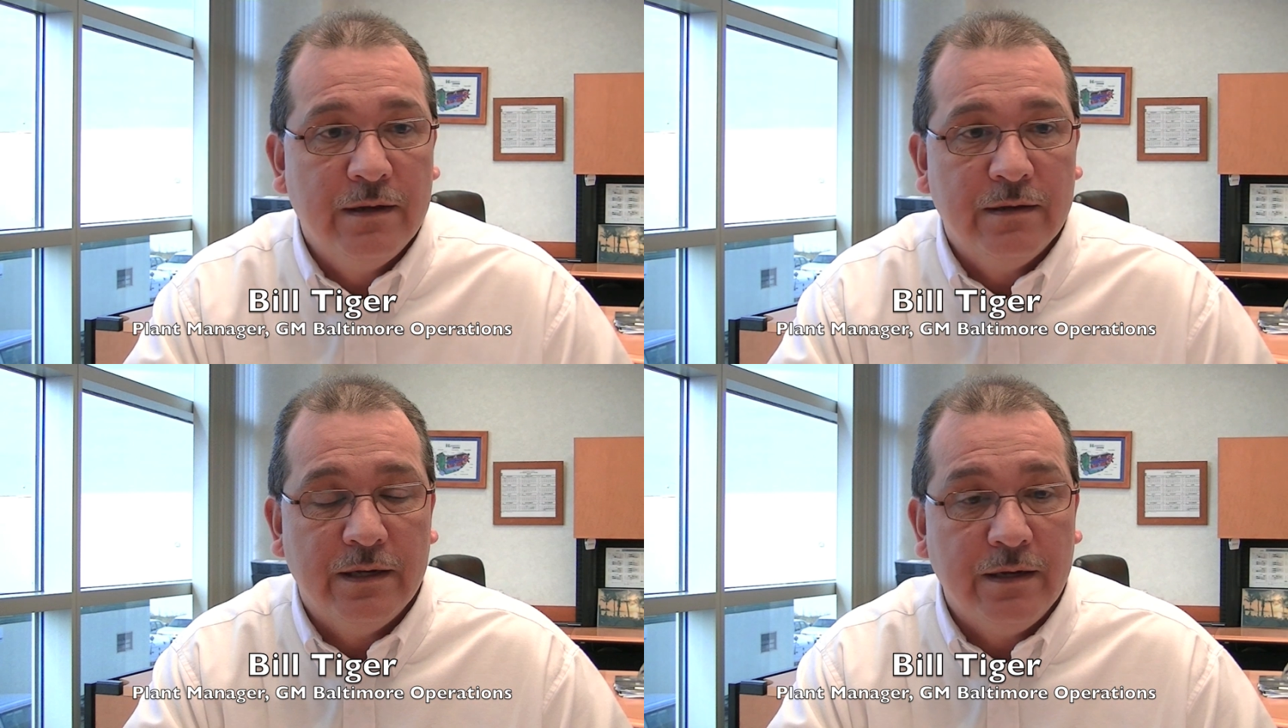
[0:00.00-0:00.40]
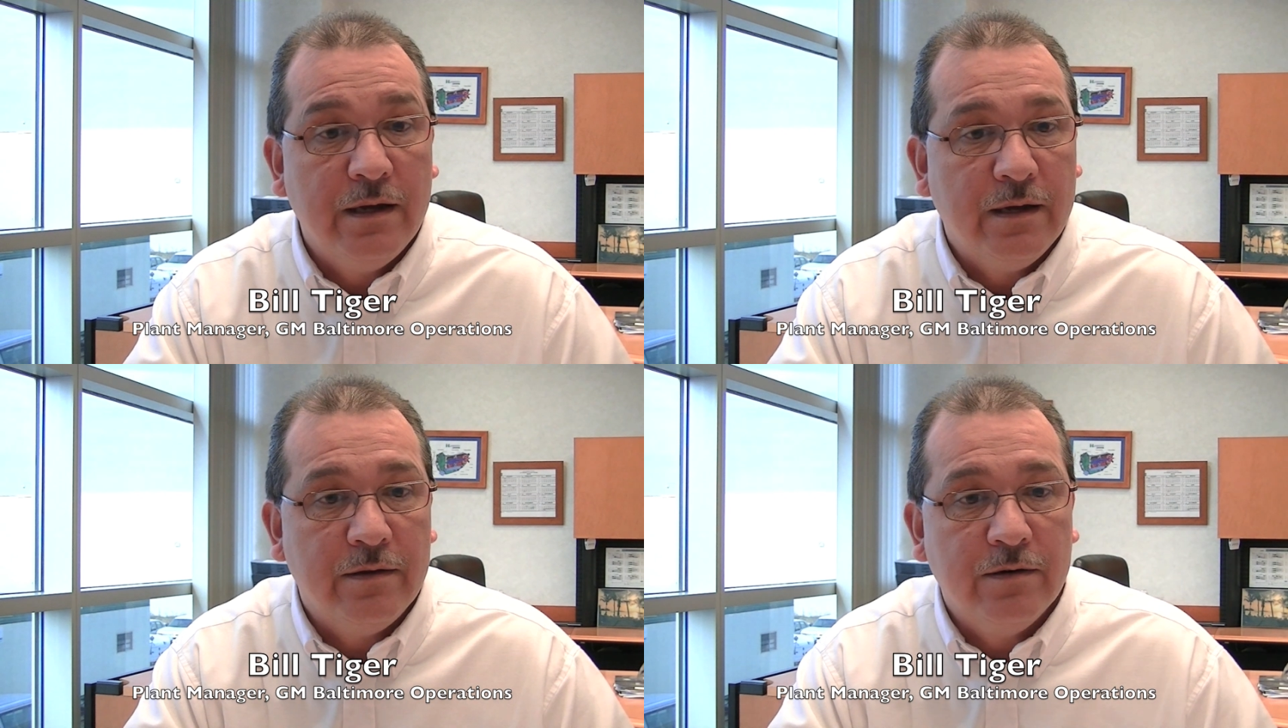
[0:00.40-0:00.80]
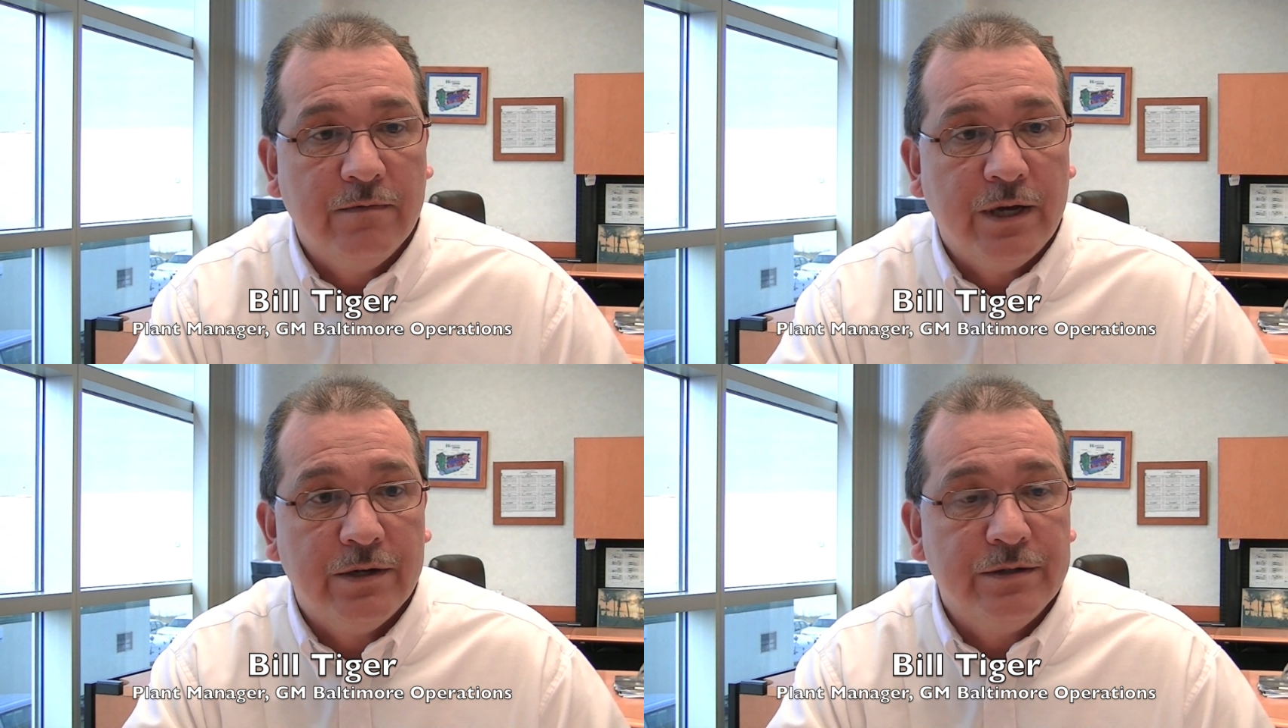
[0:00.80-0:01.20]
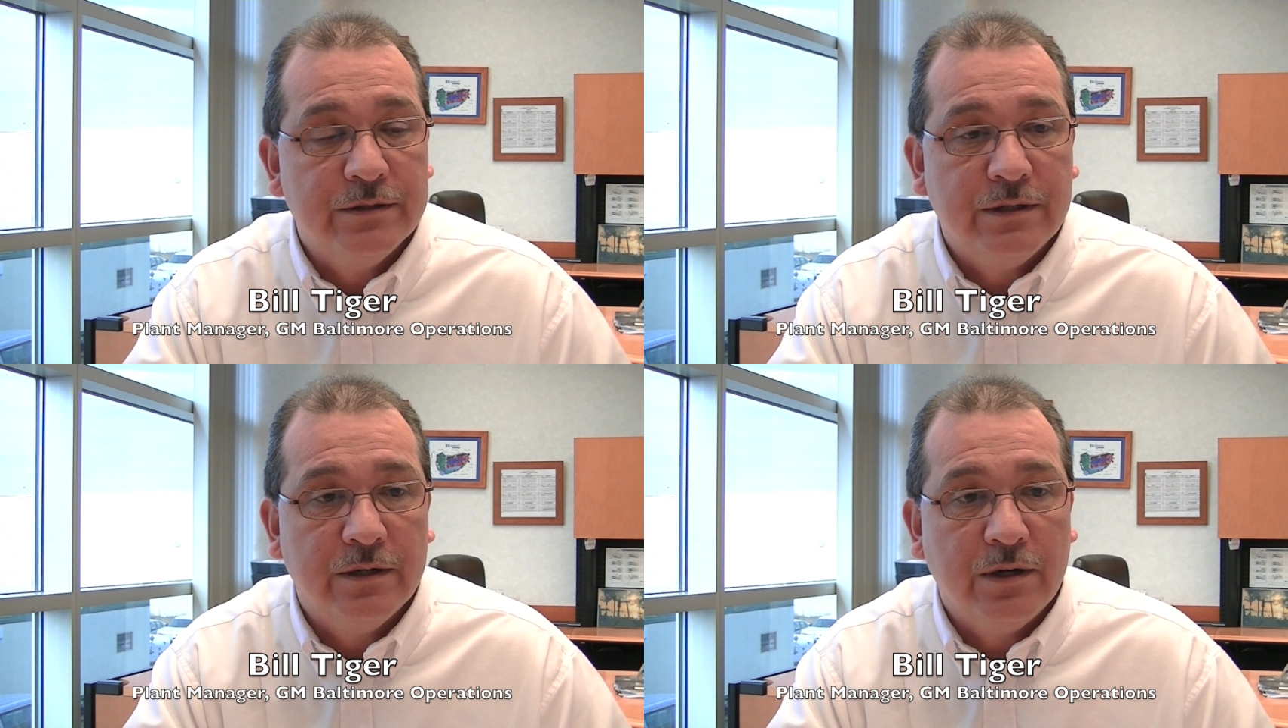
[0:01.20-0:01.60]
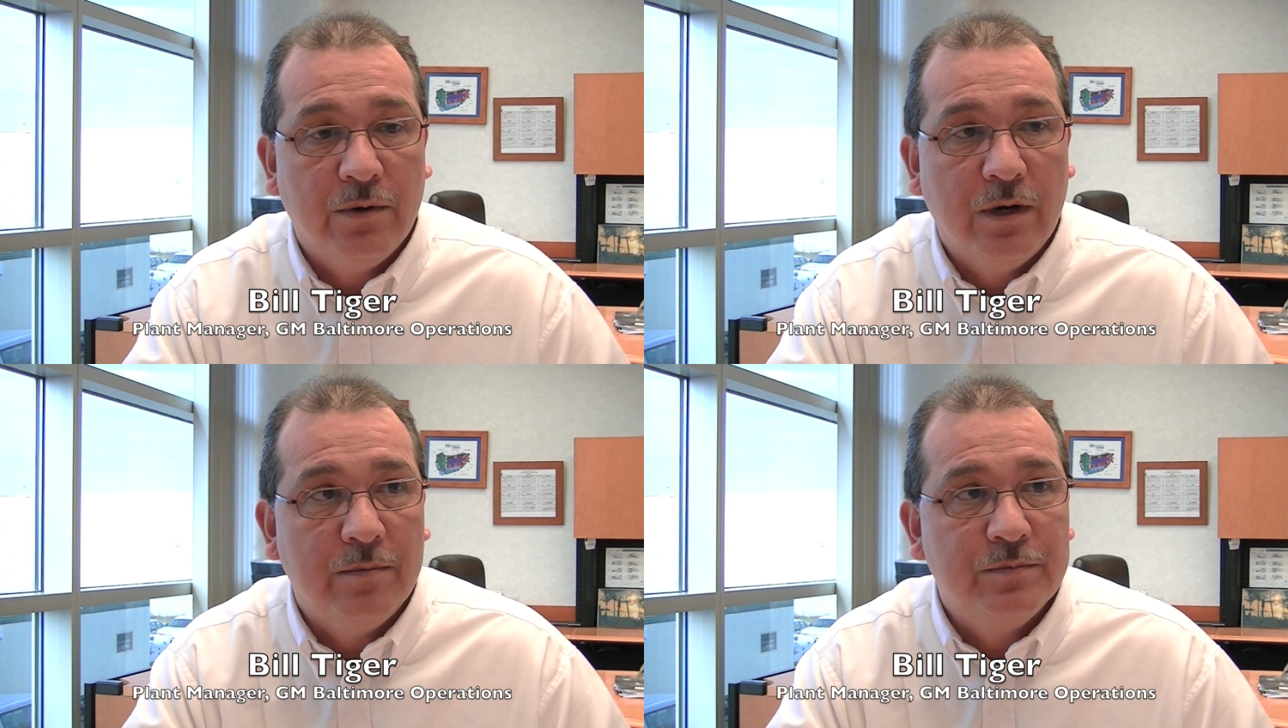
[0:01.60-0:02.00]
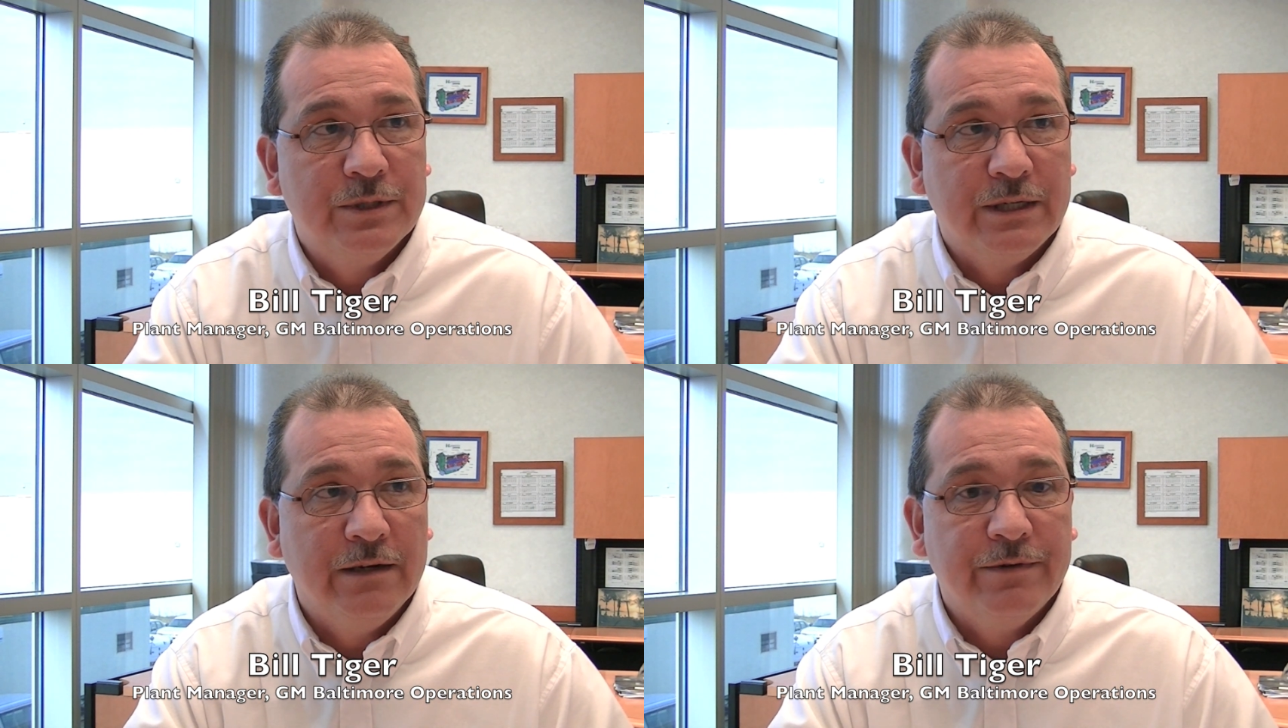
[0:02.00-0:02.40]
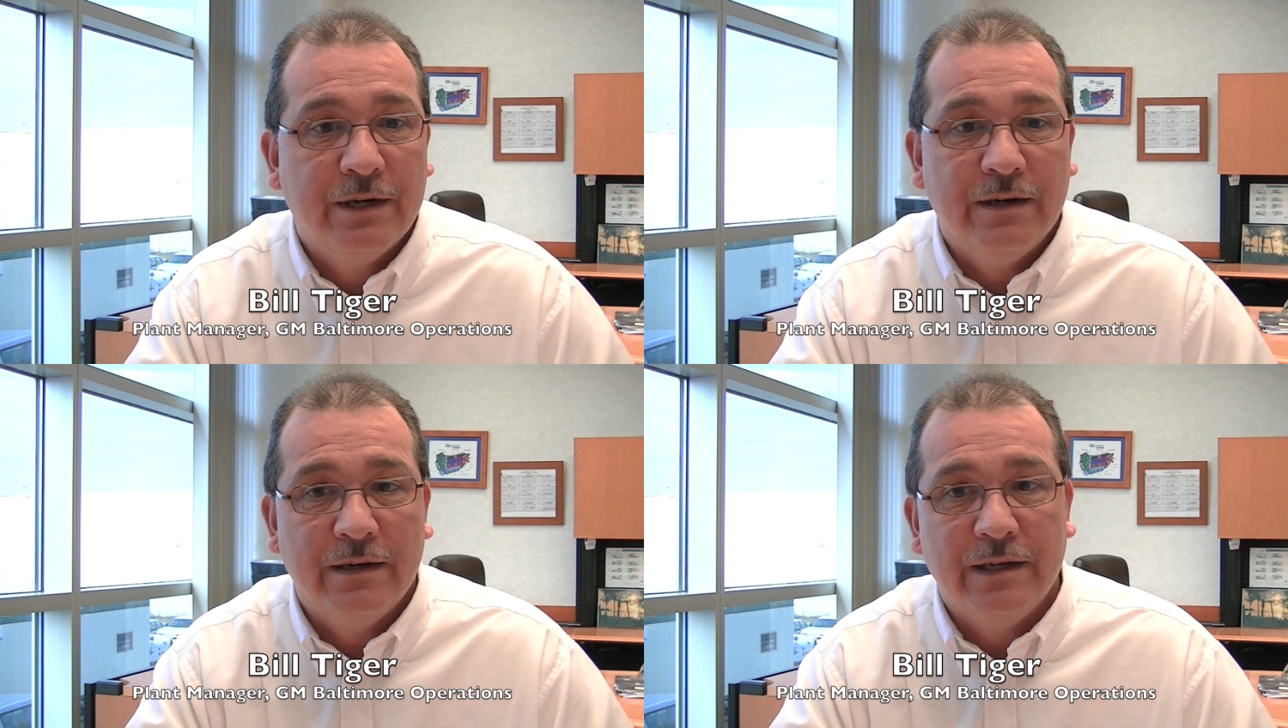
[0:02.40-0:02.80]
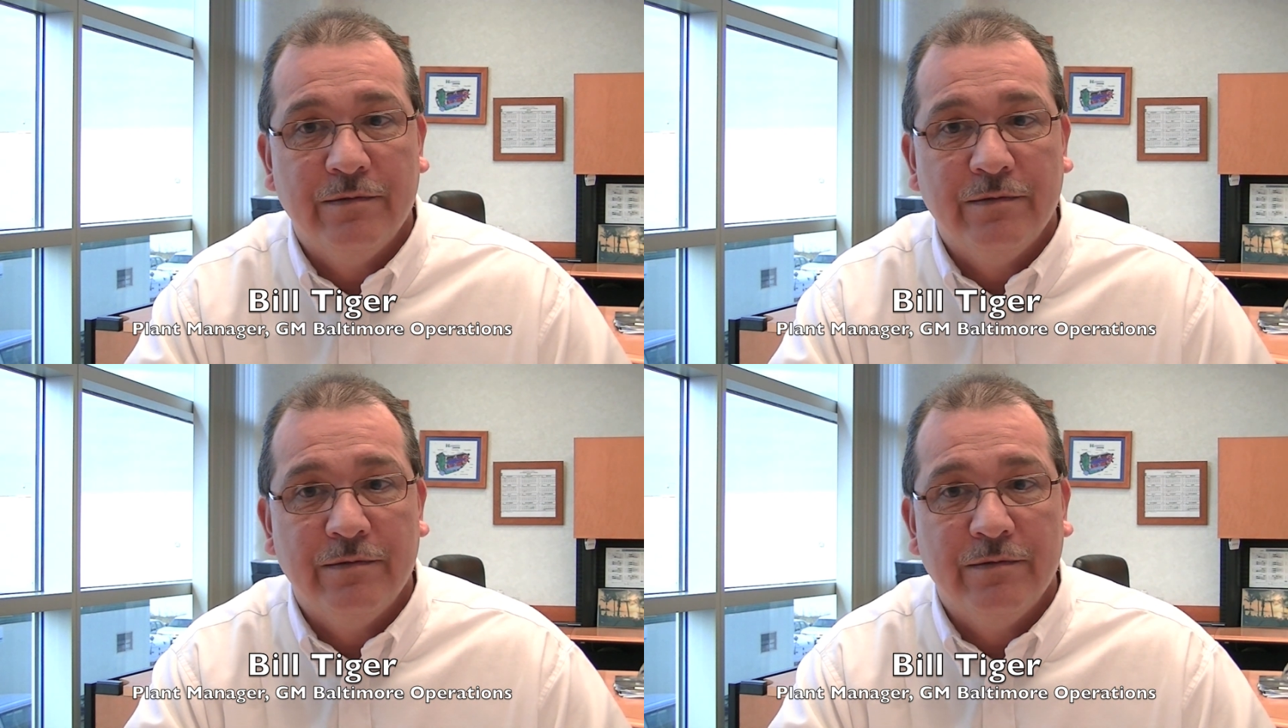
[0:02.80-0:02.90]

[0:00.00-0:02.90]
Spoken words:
that yeah, their value is going to go up significantly.